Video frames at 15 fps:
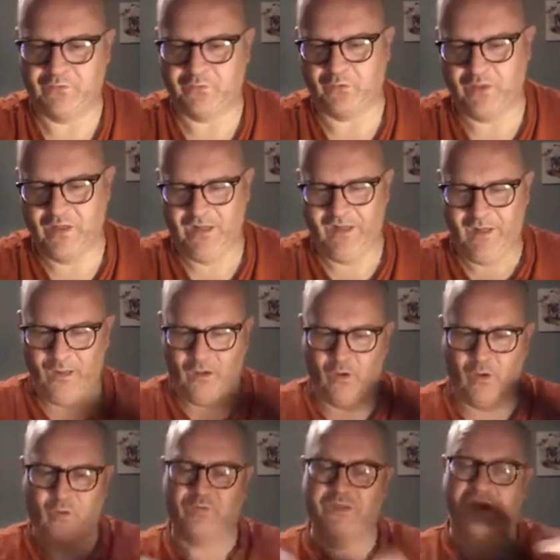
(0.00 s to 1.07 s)
So
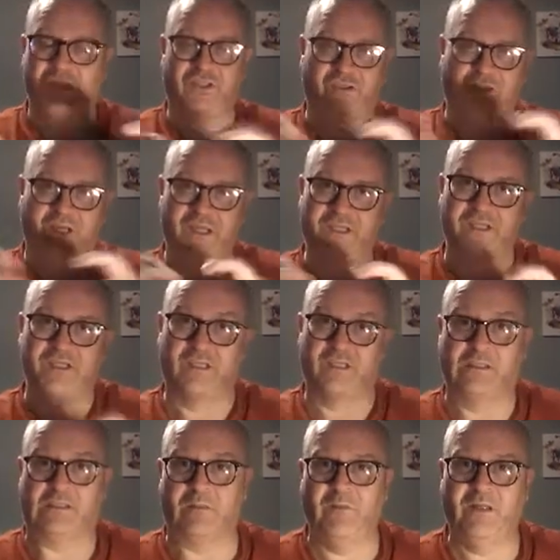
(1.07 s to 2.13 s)
all these stresses
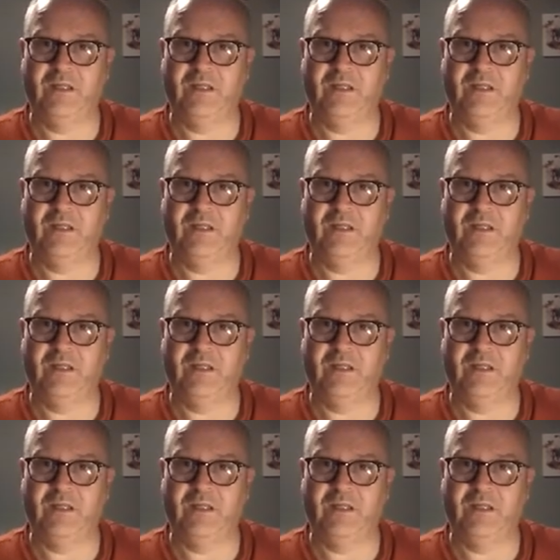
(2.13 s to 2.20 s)
can come